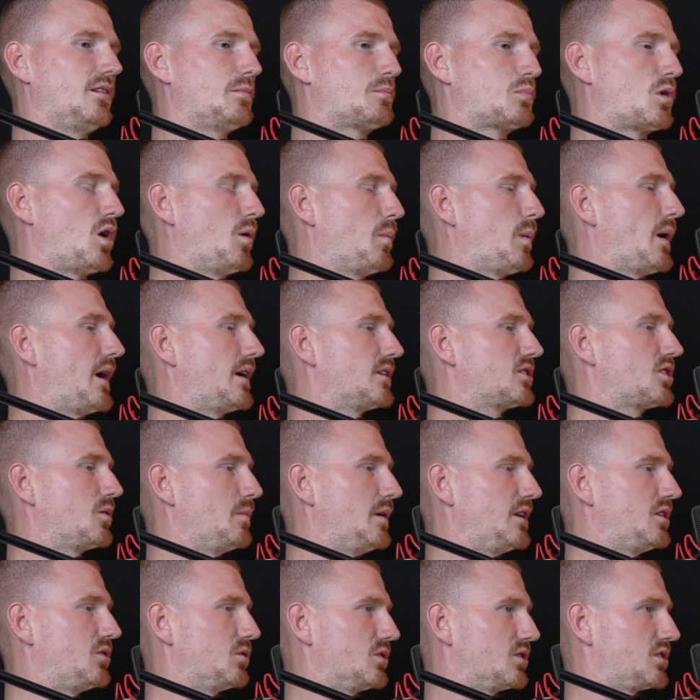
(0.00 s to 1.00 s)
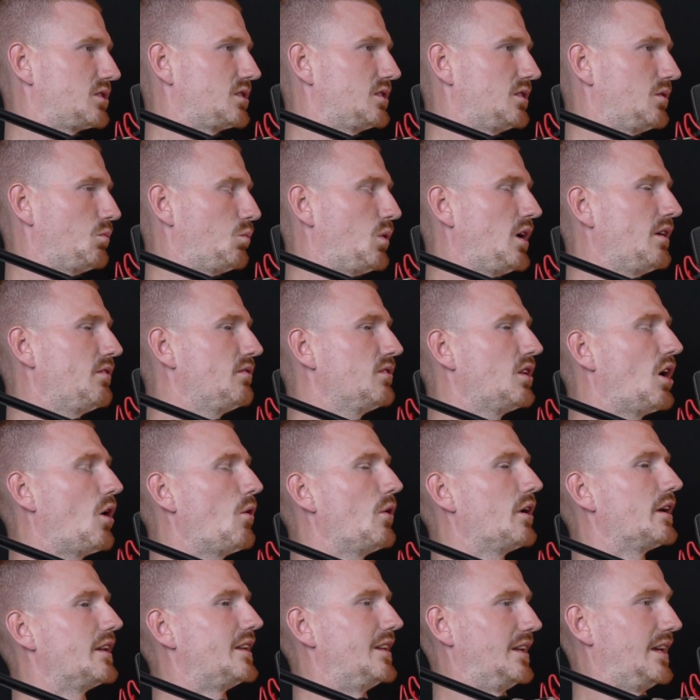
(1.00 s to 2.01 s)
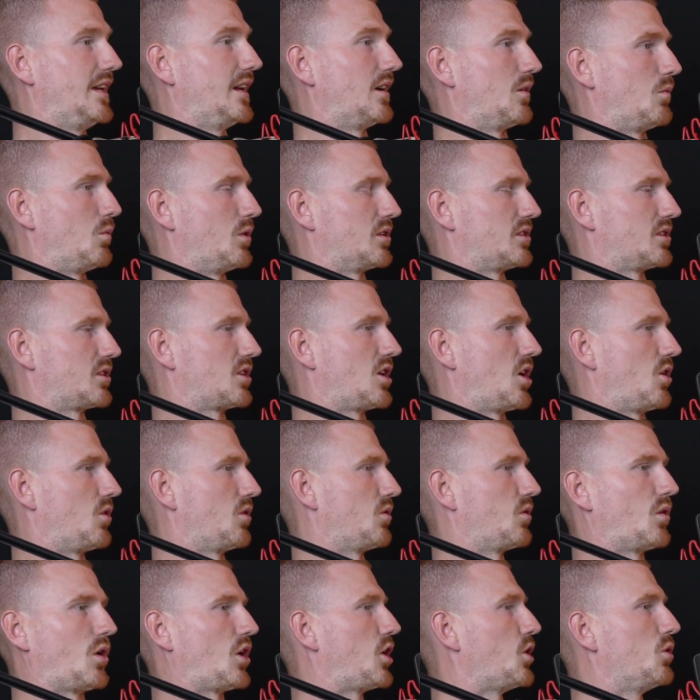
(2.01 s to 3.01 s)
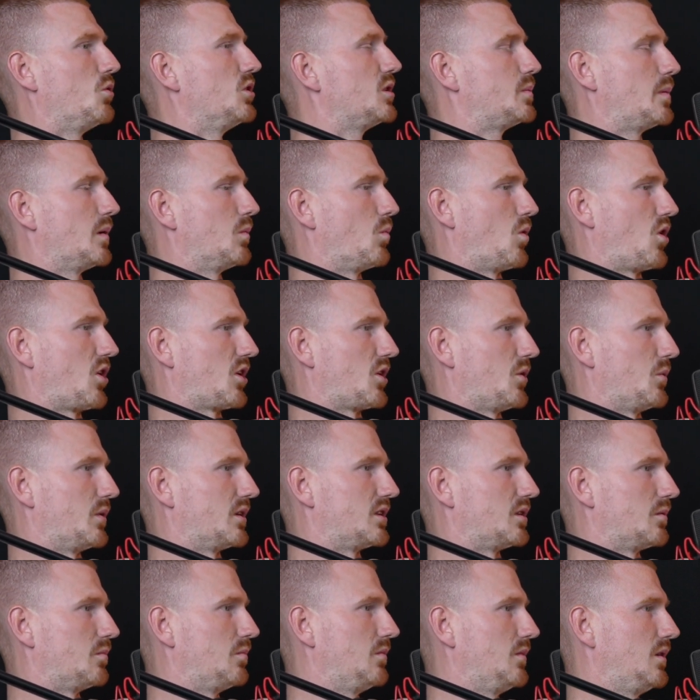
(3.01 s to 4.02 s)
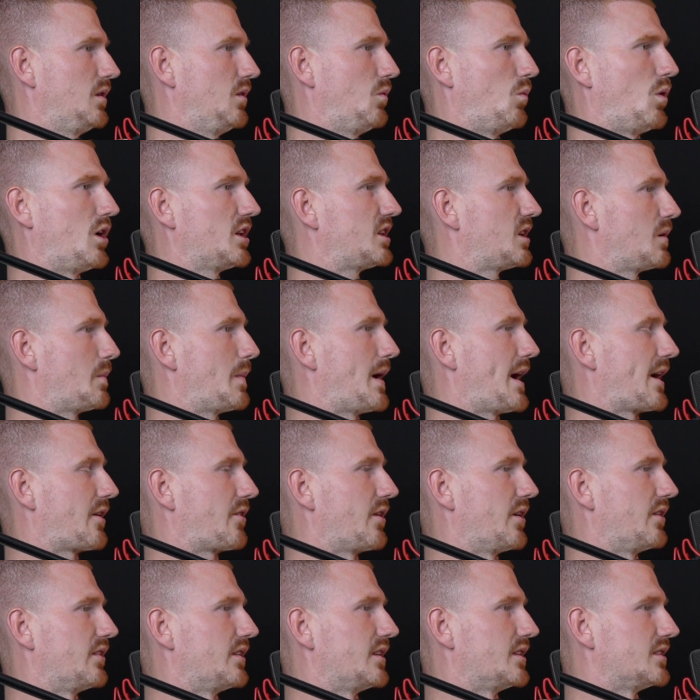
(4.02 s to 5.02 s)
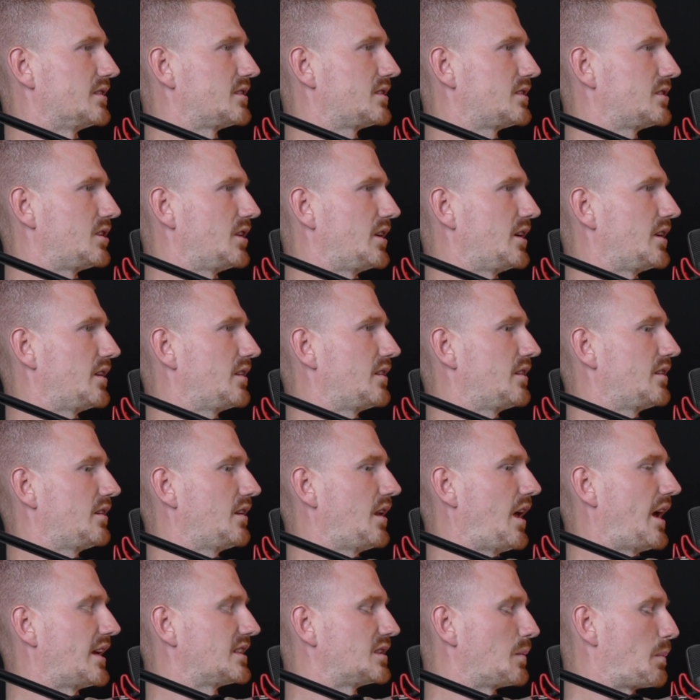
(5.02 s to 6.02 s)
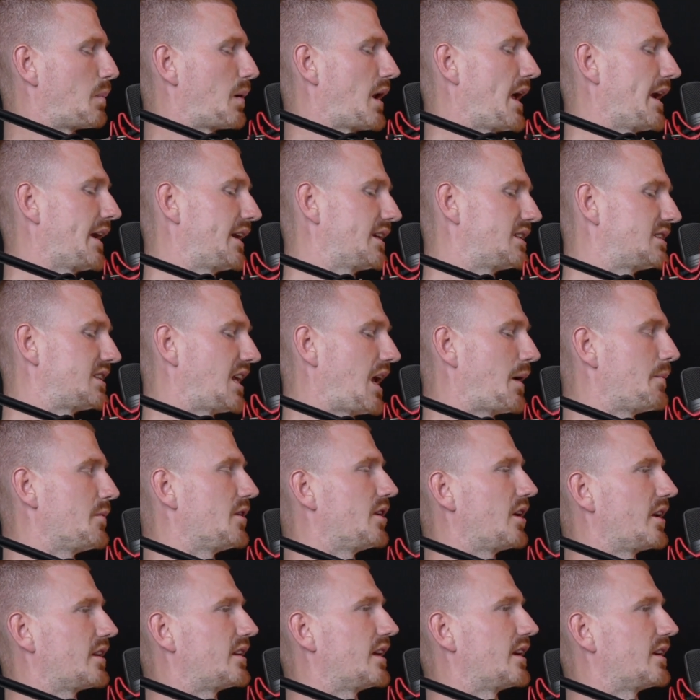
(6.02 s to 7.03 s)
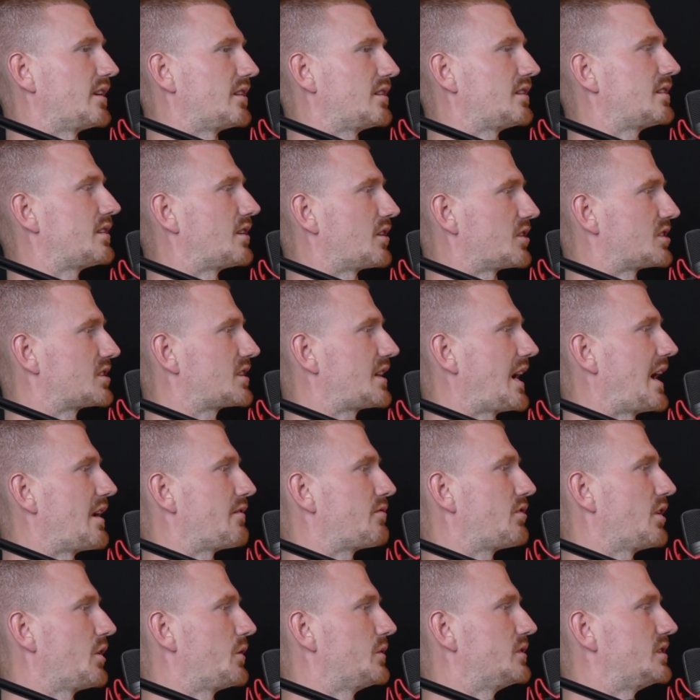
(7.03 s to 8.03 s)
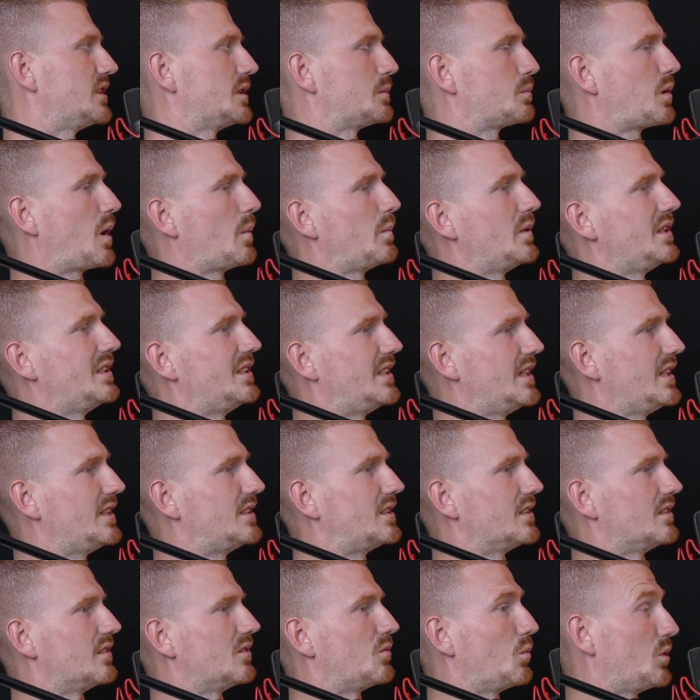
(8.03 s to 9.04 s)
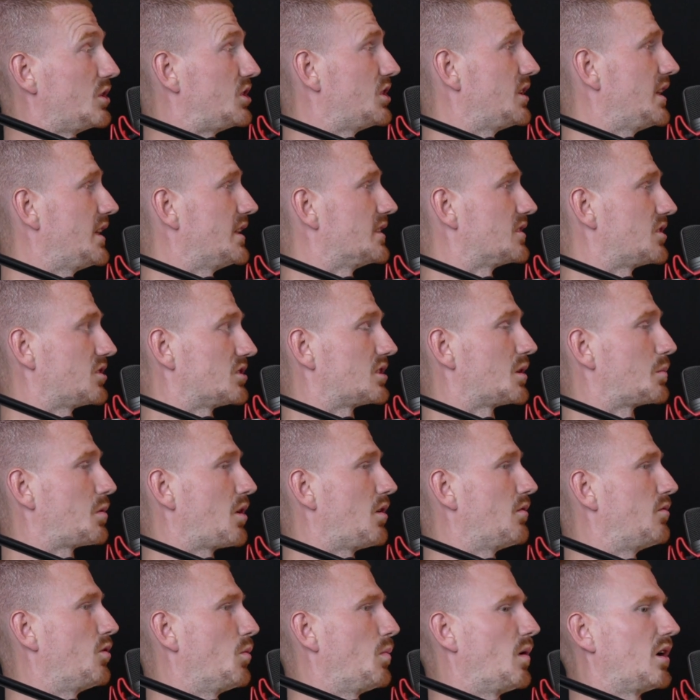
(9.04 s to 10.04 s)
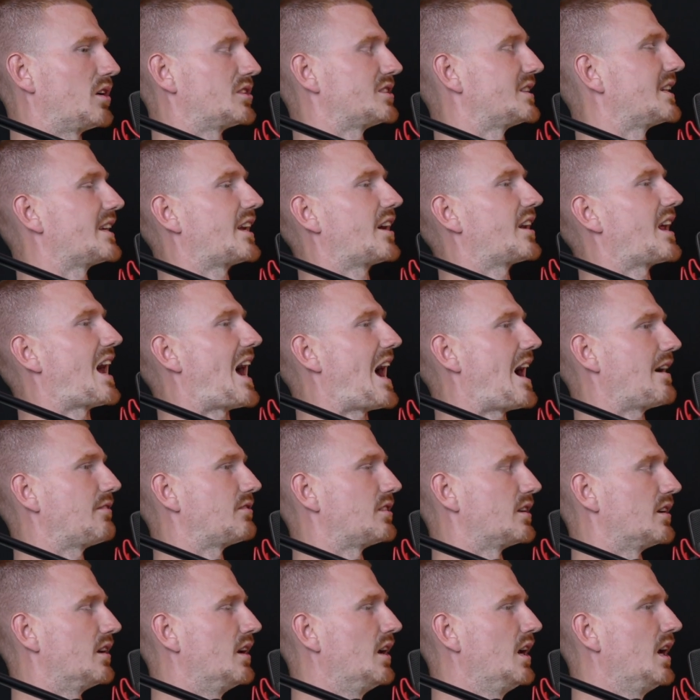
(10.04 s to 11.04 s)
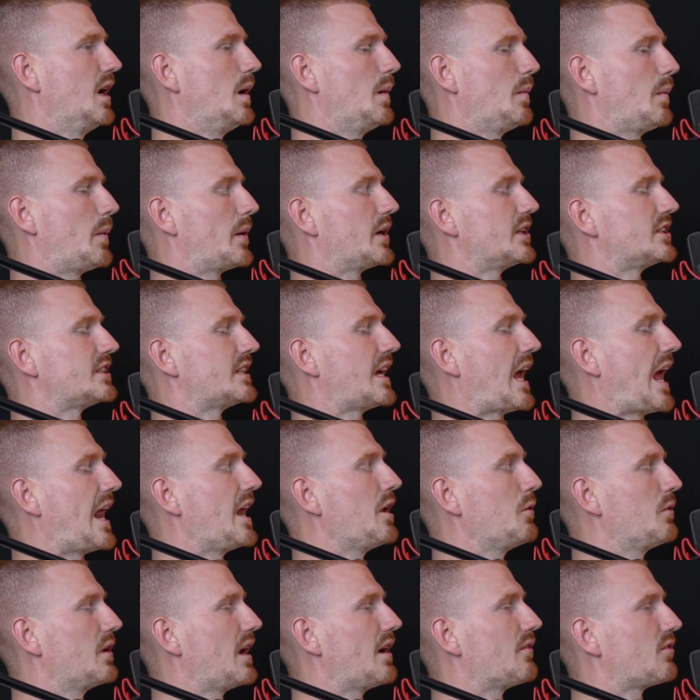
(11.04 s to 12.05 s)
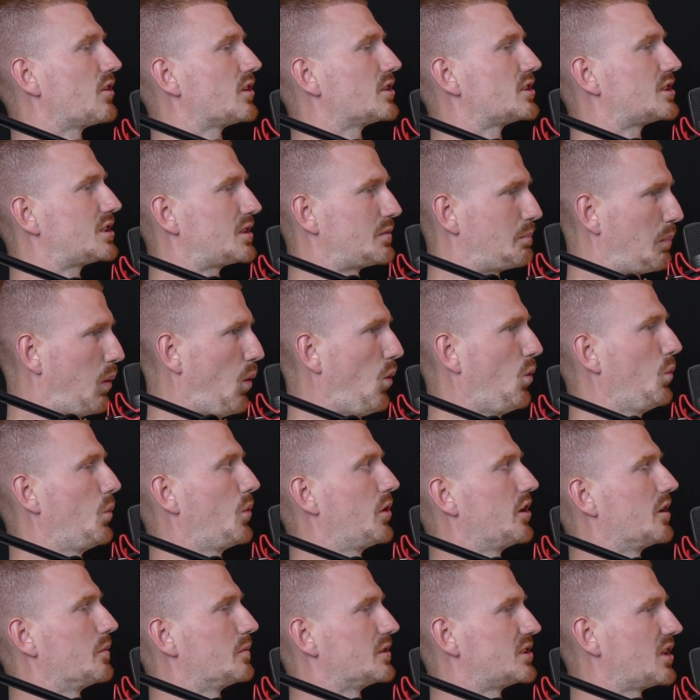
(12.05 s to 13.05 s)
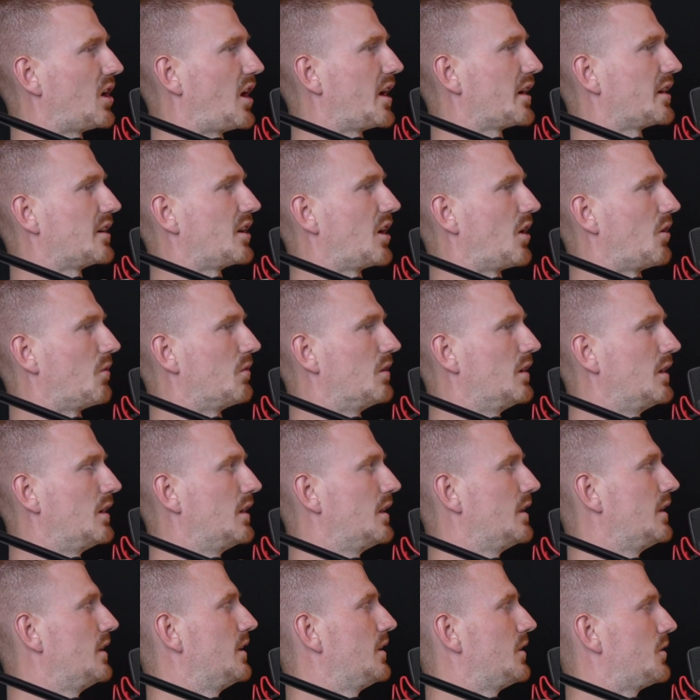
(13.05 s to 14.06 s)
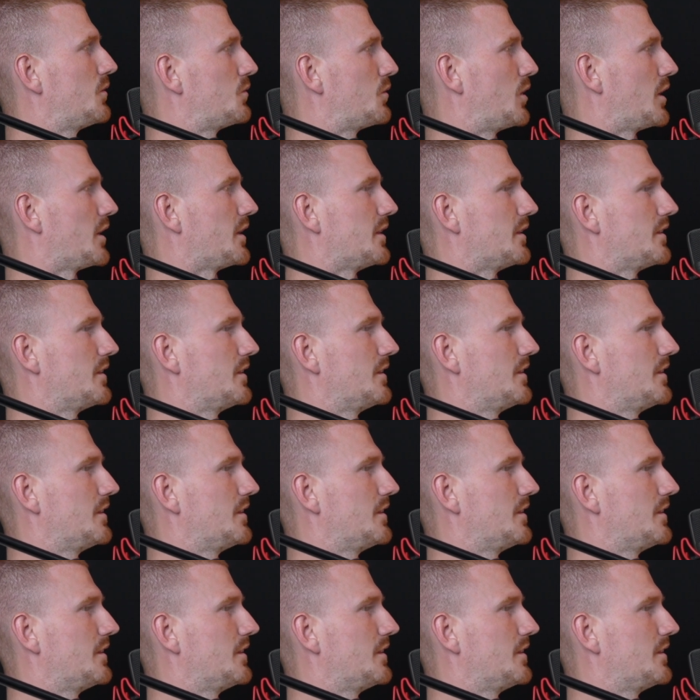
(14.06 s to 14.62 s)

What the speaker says: pro players come into us, we have no idea what who's been working with them, what their background is. So as a blanket statement, I think their scan frequency is probably decent, which it is because they're pro footballers and they kind of have to. But has anyone ever pulled one of them aside and go, right,